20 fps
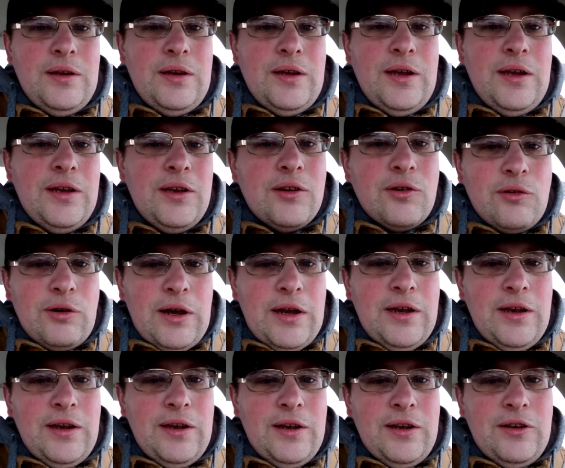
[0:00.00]

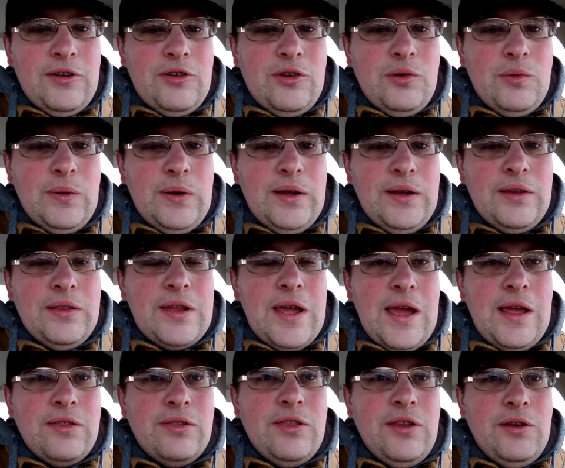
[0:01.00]
integrated into it
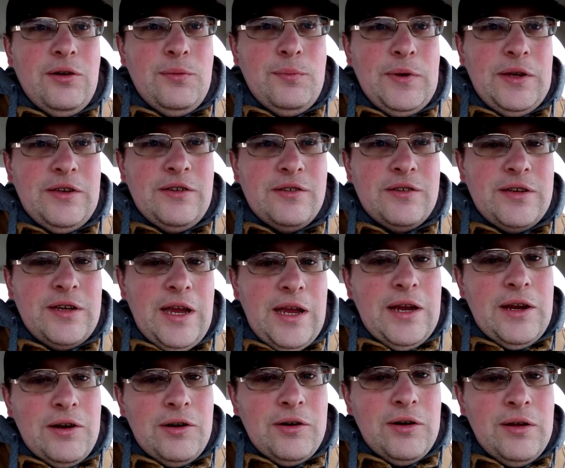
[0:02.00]
that they'll be
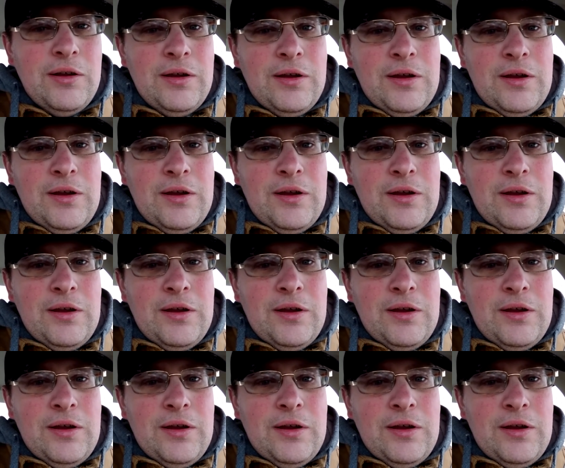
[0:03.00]
scared.